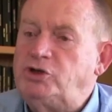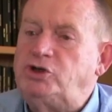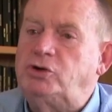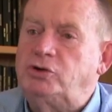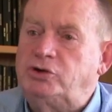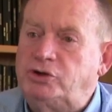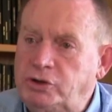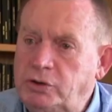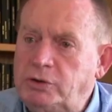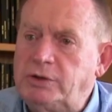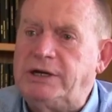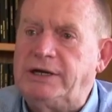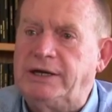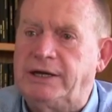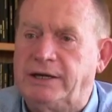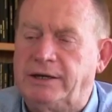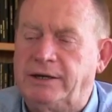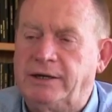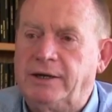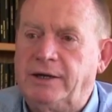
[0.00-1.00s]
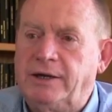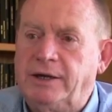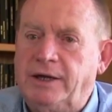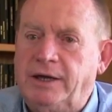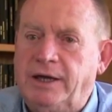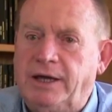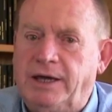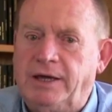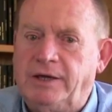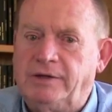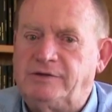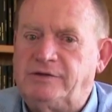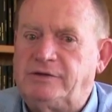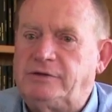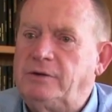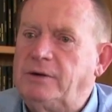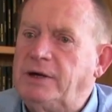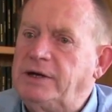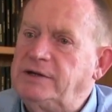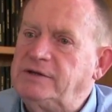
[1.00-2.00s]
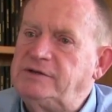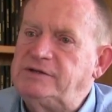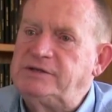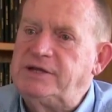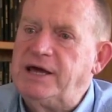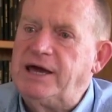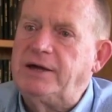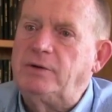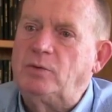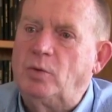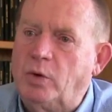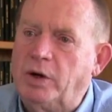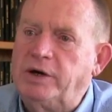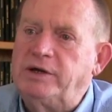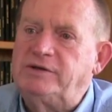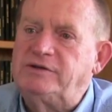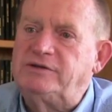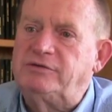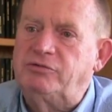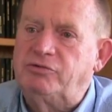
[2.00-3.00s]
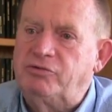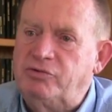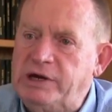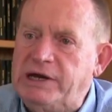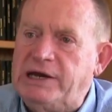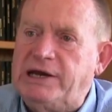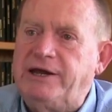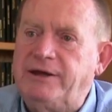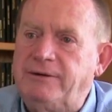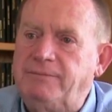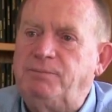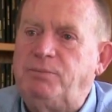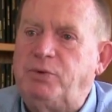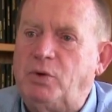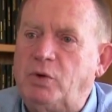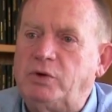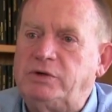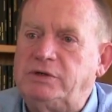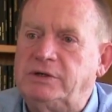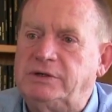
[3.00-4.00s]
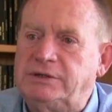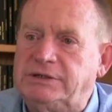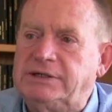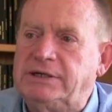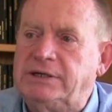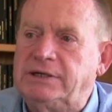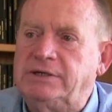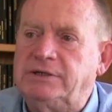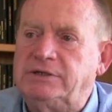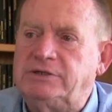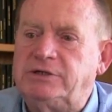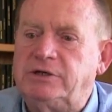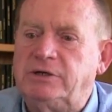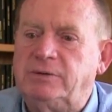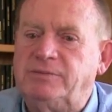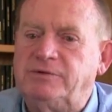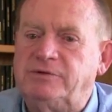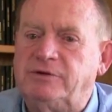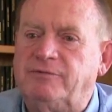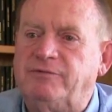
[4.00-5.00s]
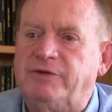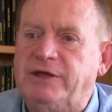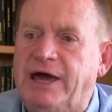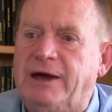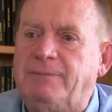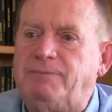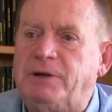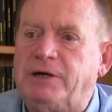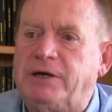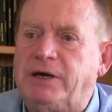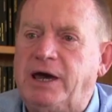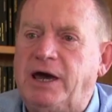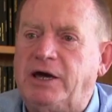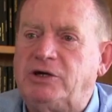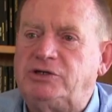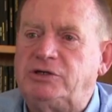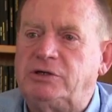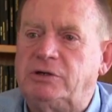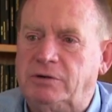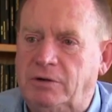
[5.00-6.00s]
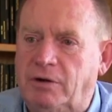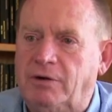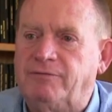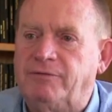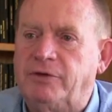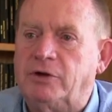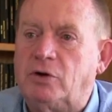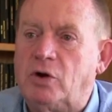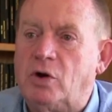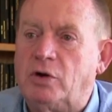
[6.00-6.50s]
what you do need is to understand what is really important in terms of the application of the